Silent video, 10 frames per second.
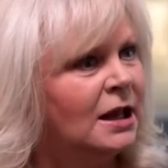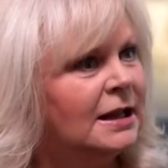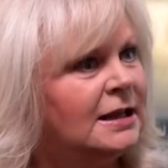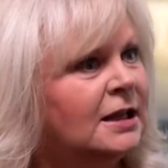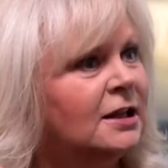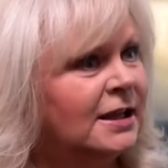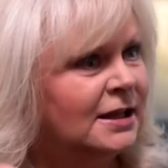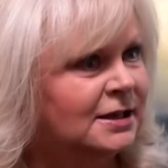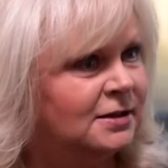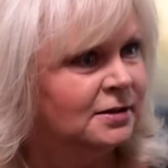like
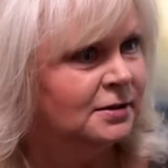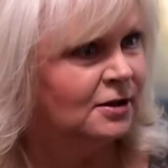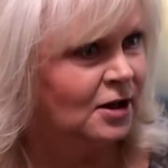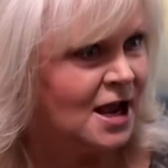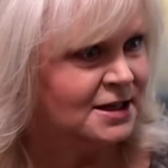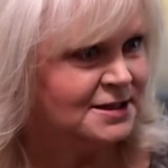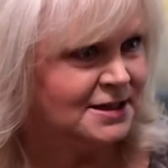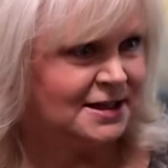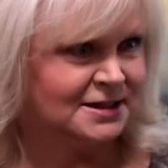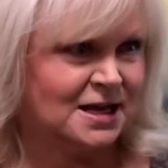clinking
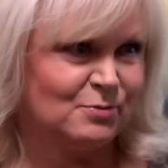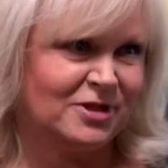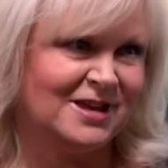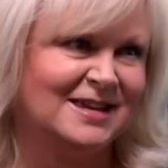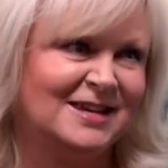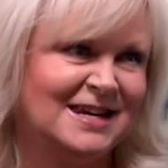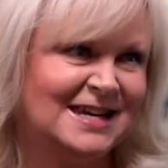glasses, except with hearing